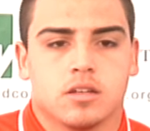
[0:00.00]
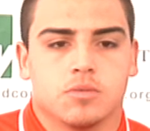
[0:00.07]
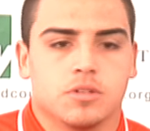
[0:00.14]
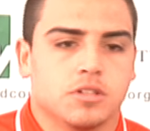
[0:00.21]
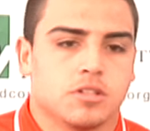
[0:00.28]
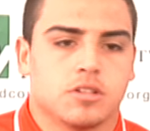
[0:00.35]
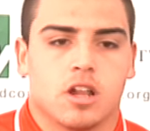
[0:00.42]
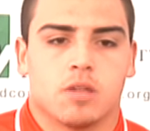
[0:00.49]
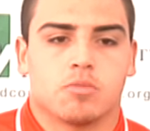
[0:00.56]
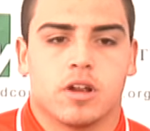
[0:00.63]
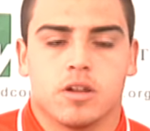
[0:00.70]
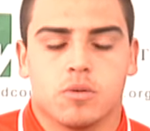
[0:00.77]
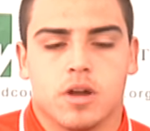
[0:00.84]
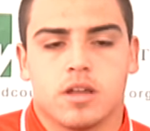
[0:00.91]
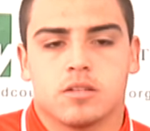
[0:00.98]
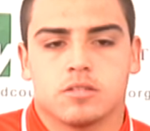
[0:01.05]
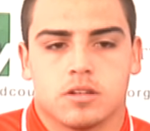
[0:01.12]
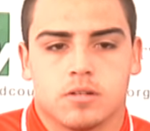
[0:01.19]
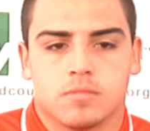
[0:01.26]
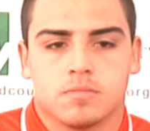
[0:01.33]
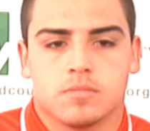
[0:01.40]
We just start up right away,
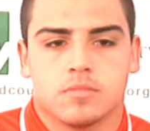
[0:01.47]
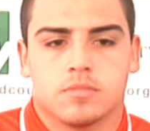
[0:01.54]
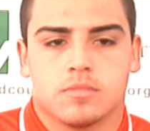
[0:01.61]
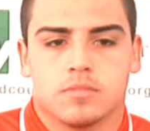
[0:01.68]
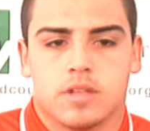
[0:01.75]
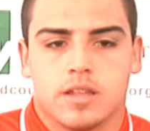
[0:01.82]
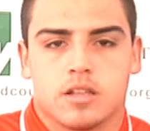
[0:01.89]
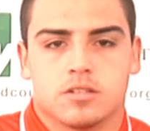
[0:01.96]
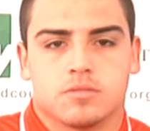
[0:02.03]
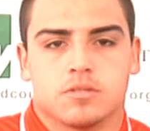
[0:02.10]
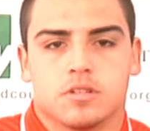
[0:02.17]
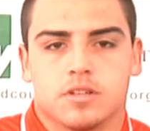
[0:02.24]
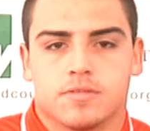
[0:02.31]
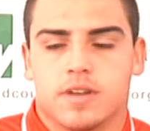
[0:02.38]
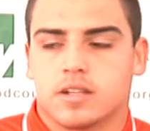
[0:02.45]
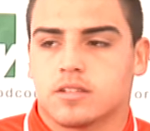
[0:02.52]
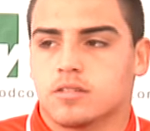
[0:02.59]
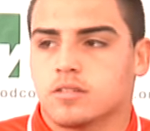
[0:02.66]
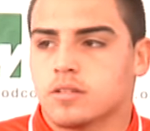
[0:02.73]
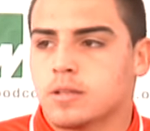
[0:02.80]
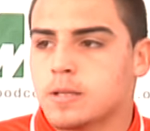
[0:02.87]
so. That doesn't really affect
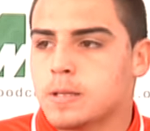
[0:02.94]
us.